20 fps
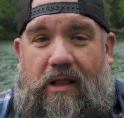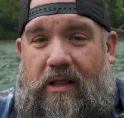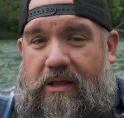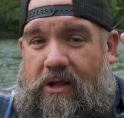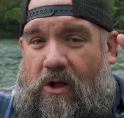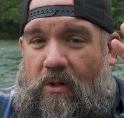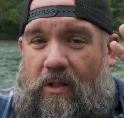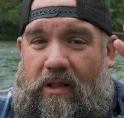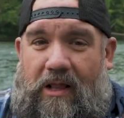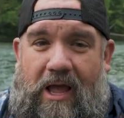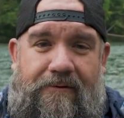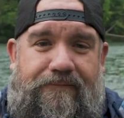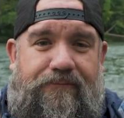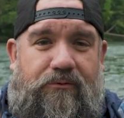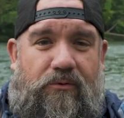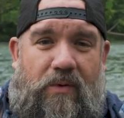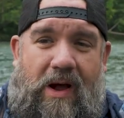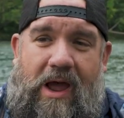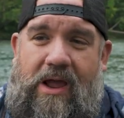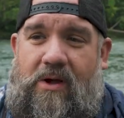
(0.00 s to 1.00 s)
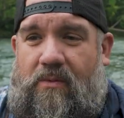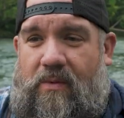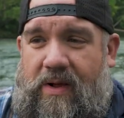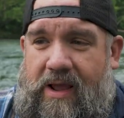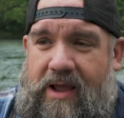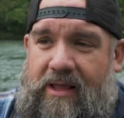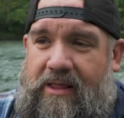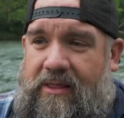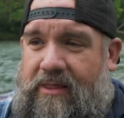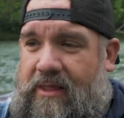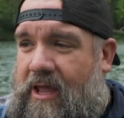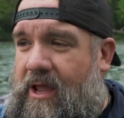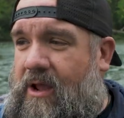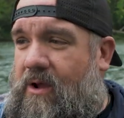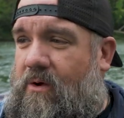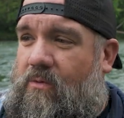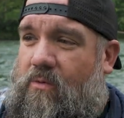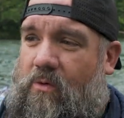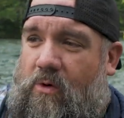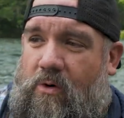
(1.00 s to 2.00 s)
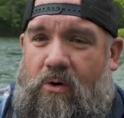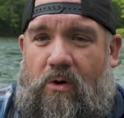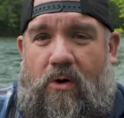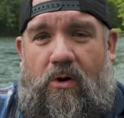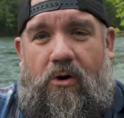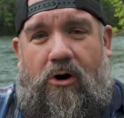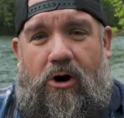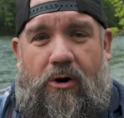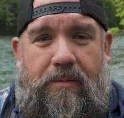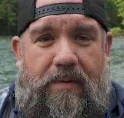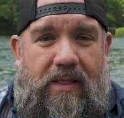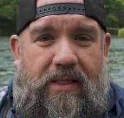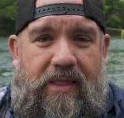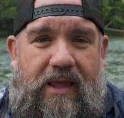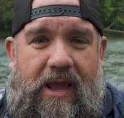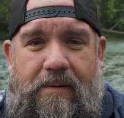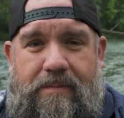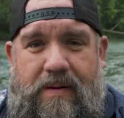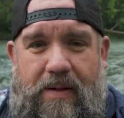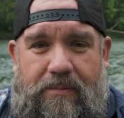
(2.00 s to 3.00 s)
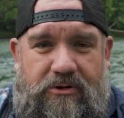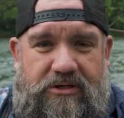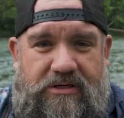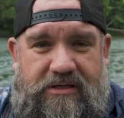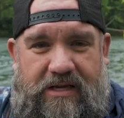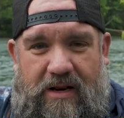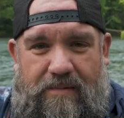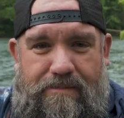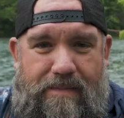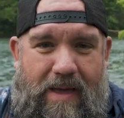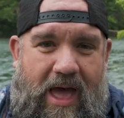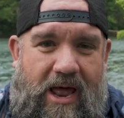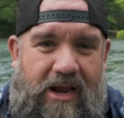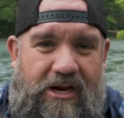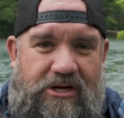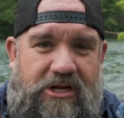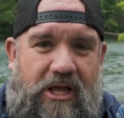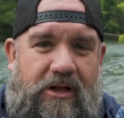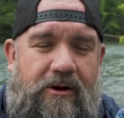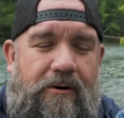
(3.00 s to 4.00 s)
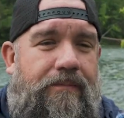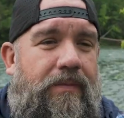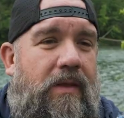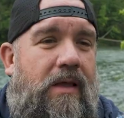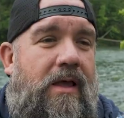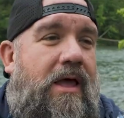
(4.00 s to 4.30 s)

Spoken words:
left, right wing thing, rural, urban thing. People just get mad at each other.